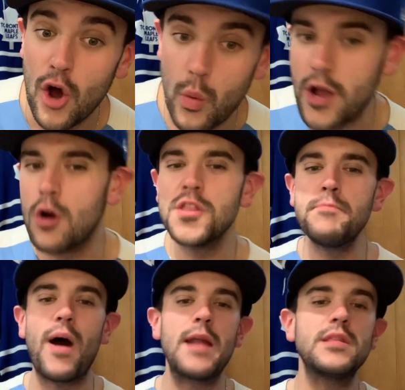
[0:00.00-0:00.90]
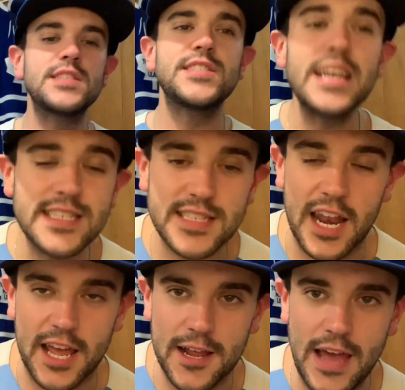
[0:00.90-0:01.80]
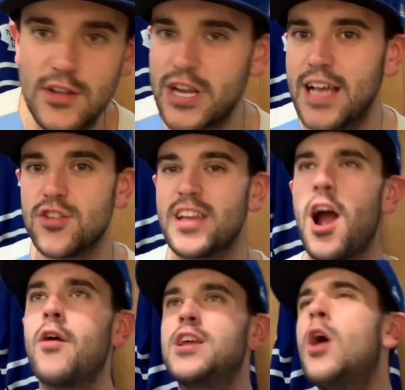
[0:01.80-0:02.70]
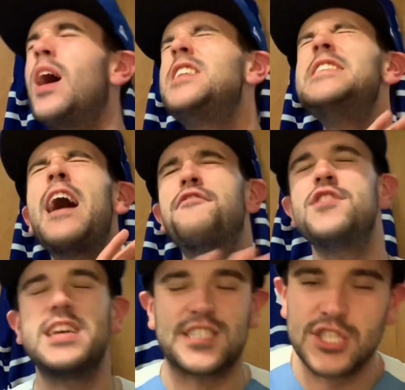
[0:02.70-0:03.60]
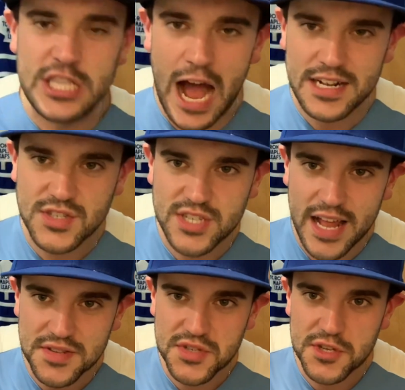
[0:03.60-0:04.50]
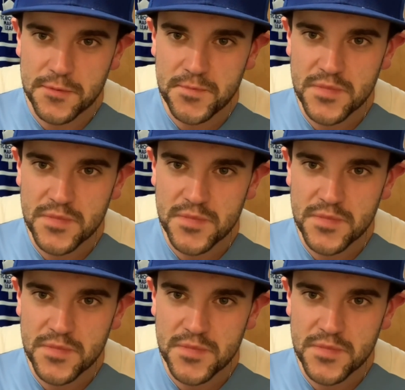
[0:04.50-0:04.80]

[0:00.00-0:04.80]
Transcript: We go to the bottom of the 6th inning. And the Jays are like, all right, you know, enough of this nonsense.